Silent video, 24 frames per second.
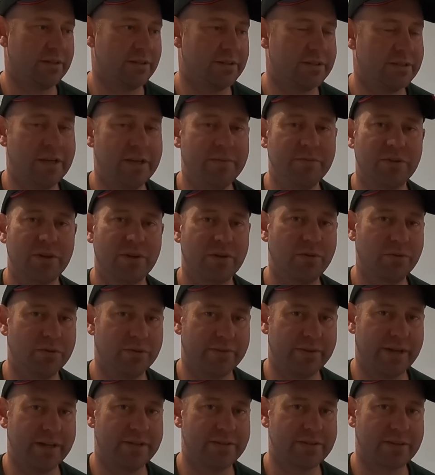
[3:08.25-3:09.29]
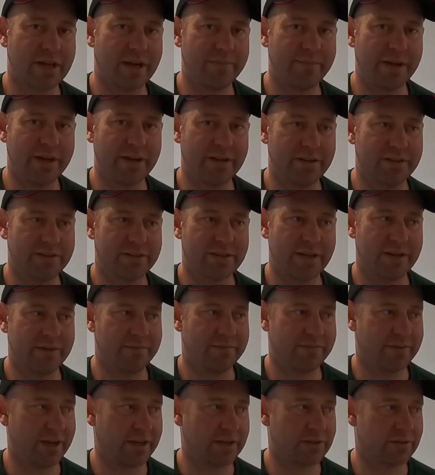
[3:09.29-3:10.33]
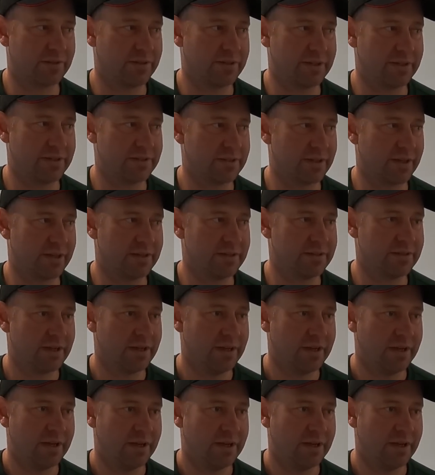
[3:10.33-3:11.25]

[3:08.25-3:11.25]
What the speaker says: it seems like all the vans come out of the same factory these days.